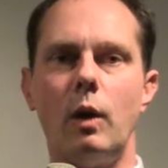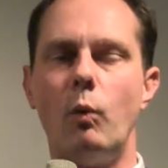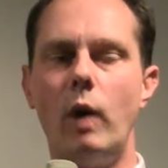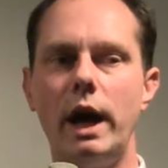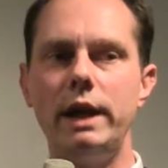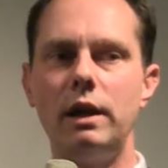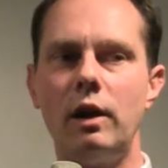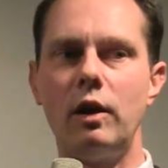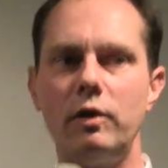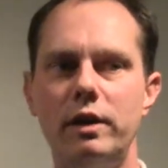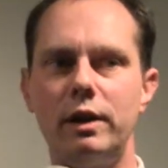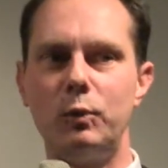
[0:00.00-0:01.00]
Why
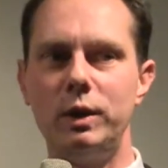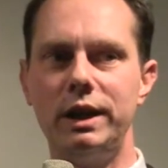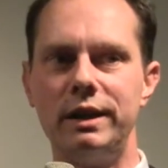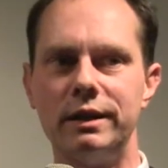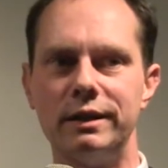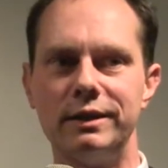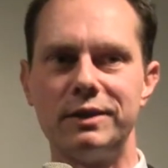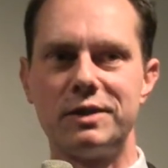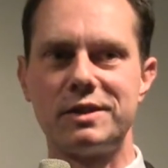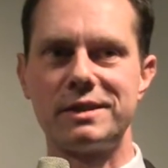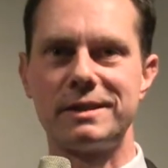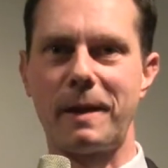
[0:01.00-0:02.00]
are there
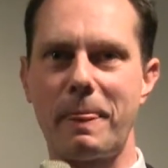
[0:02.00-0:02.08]
wheels?